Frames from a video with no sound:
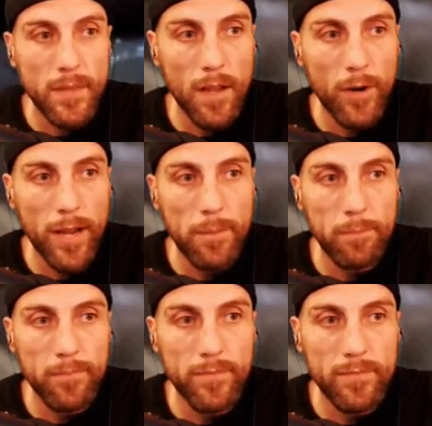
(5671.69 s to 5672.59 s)
Okay?
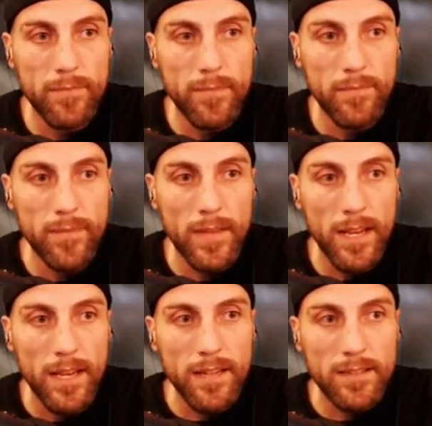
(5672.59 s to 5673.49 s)

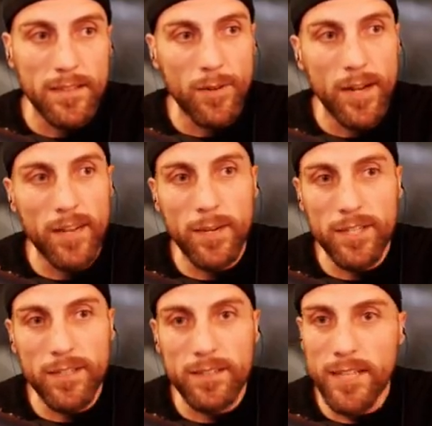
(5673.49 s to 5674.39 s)
Don't have
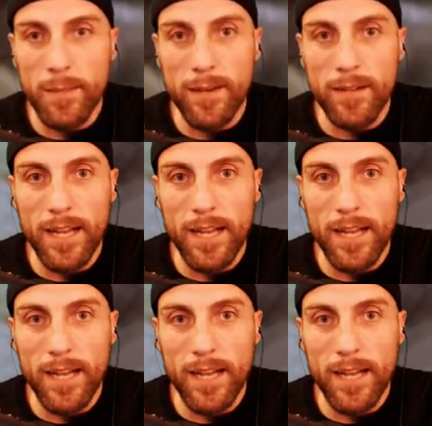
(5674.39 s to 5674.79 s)
much else to say about that